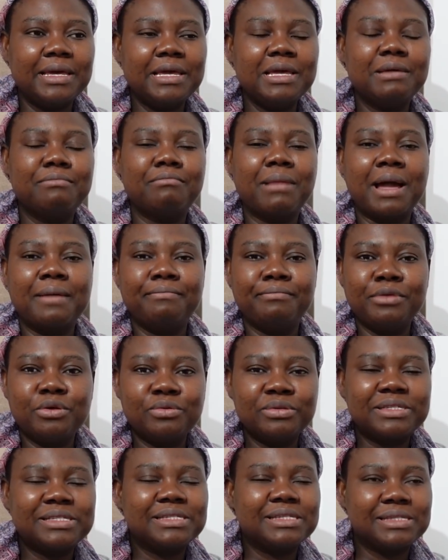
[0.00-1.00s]
in my
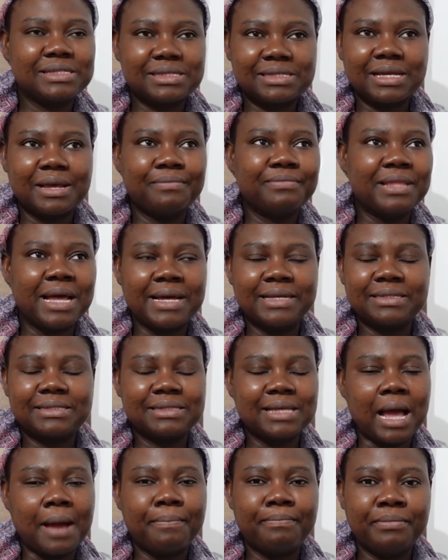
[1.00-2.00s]
immune system that
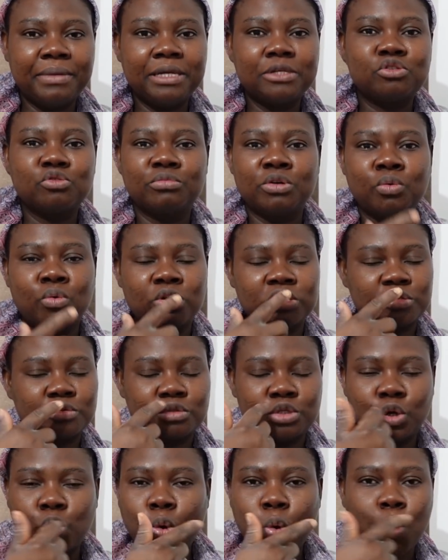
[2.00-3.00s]
is happening to me was
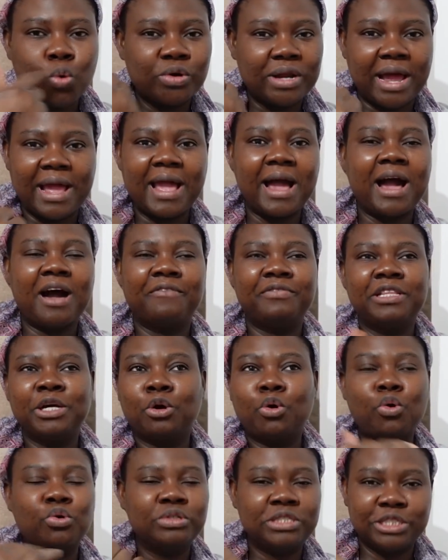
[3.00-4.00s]
the cold I have. The
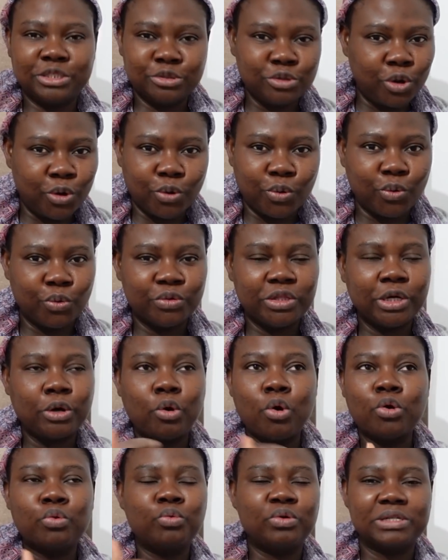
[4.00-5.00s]
cold did not go. The
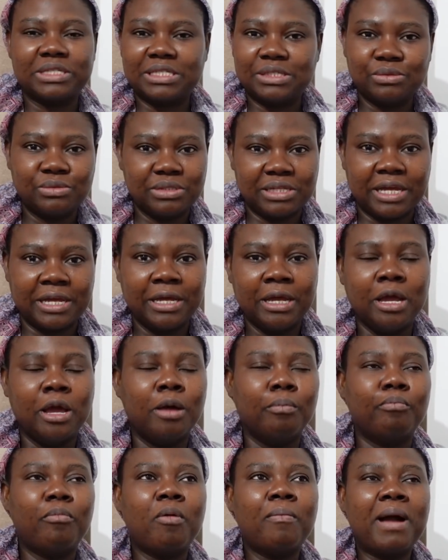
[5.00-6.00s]
cold was still there.
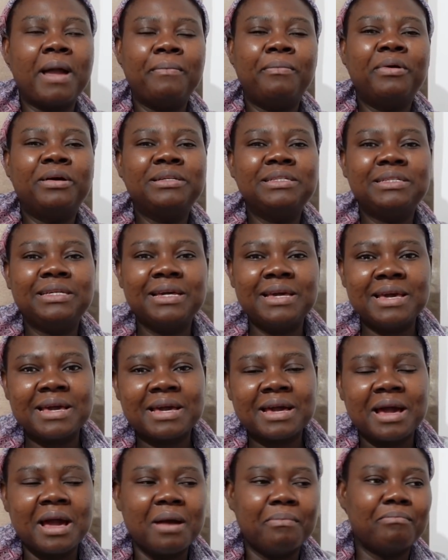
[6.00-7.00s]
But my body
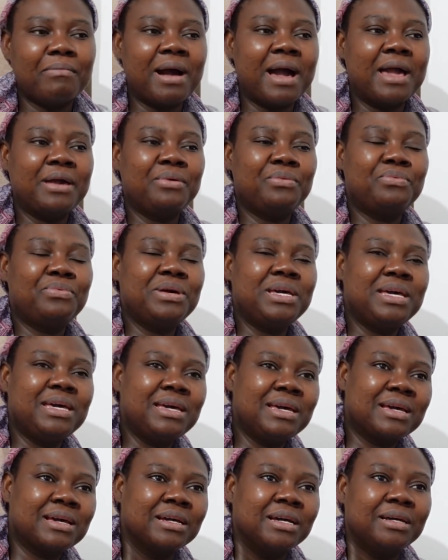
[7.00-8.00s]
ache, my
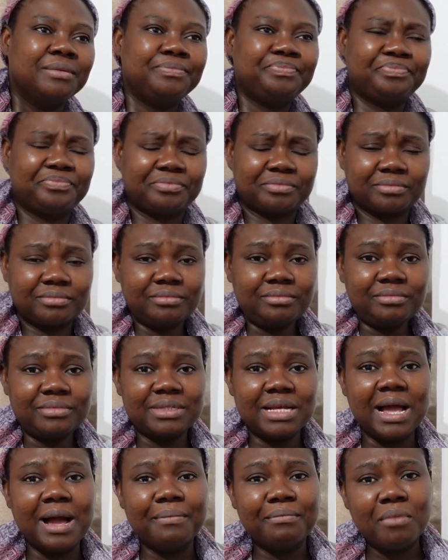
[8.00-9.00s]
weak,
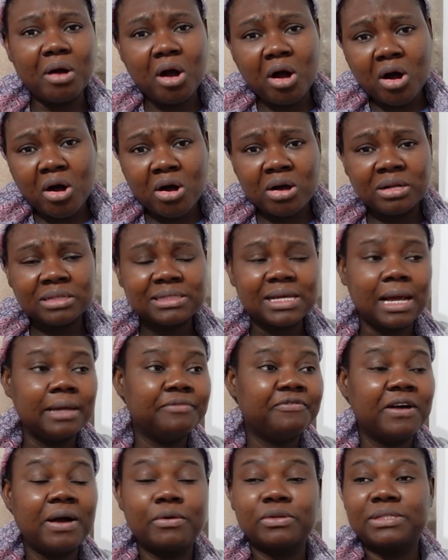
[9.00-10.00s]
I'm hot.
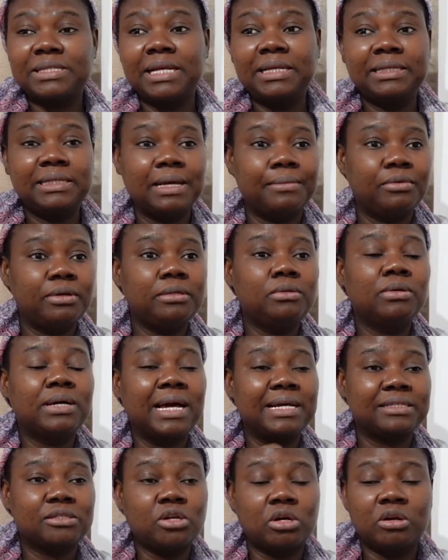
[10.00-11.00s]
In fact, I was telling them, you
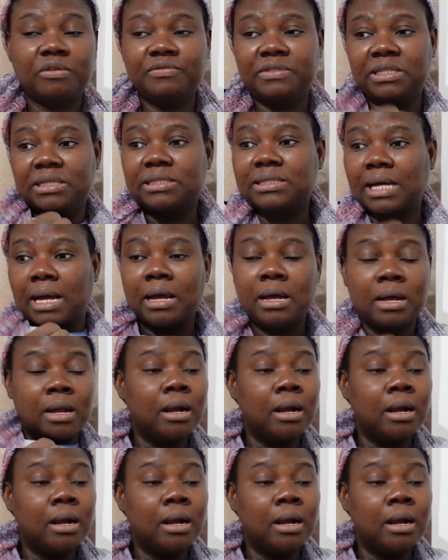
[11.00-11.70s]
guys turn off the heater.